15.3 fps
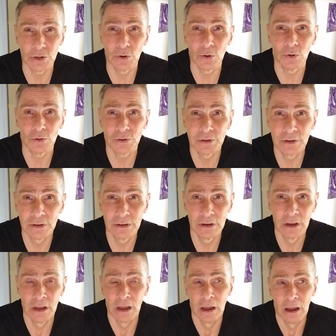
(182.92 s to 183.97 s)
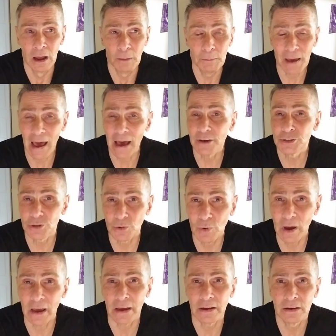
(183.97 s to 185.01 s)
old, passed
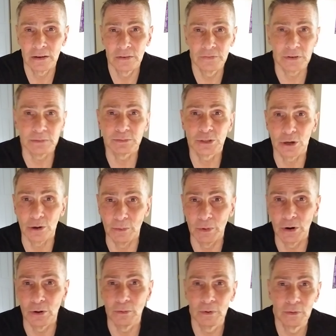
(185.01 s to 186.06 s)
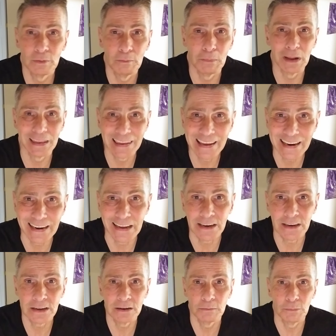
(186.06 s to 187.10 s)
away from terminal
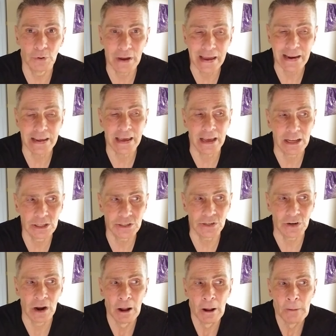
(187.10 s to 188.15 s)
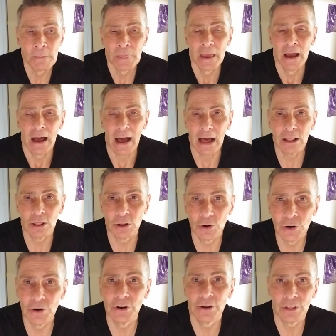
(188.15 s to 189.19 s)
malignant brain cancer. I
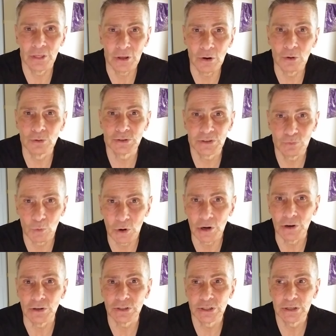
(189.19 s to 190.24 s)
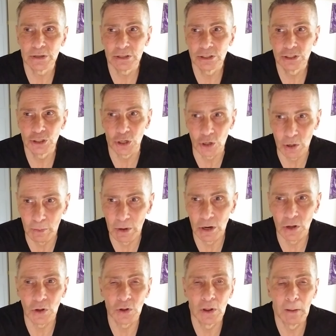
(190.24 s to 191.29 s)
learned those words,
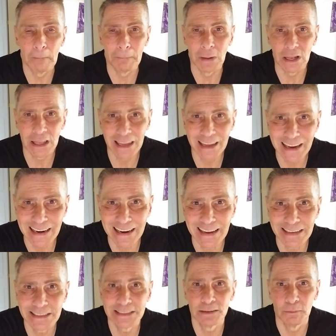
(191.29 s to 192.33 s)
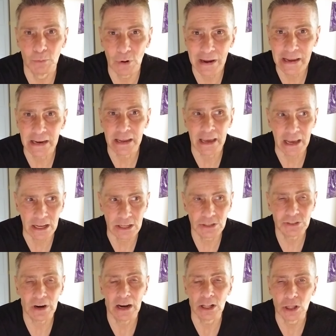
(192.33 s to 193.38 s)
terminal malignant brain
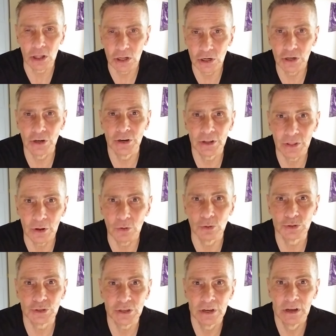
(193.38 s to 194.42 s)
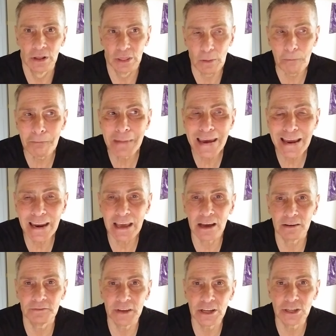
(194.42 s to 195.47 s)
cancer. I learned the meaning
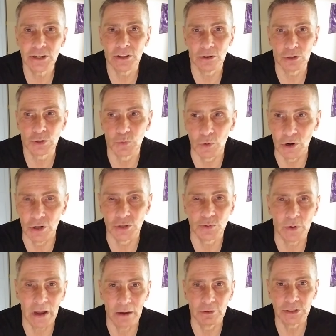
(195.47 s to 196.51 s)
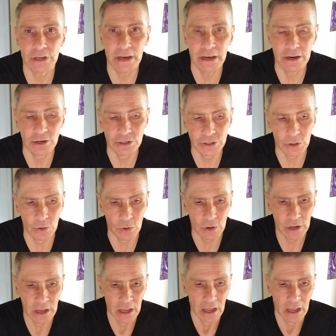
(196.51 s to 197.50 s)
of each of those words when I was 8 years old.